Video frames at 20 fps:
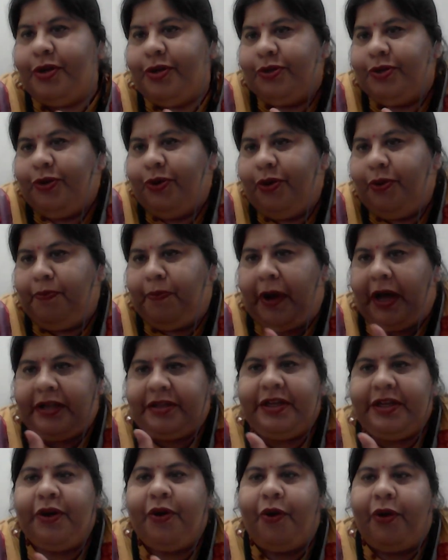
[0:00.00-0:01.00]
So,
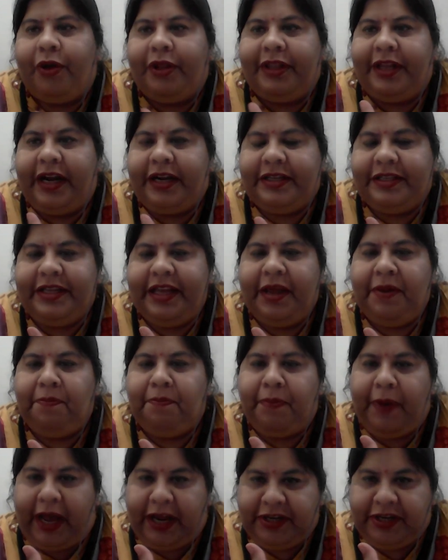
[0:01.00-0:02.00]
passing on that
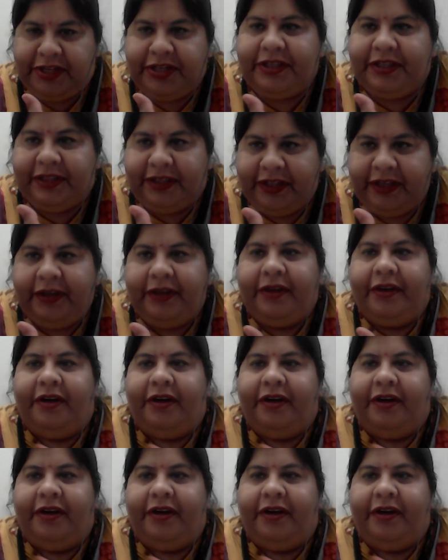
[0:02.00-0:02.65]
same passion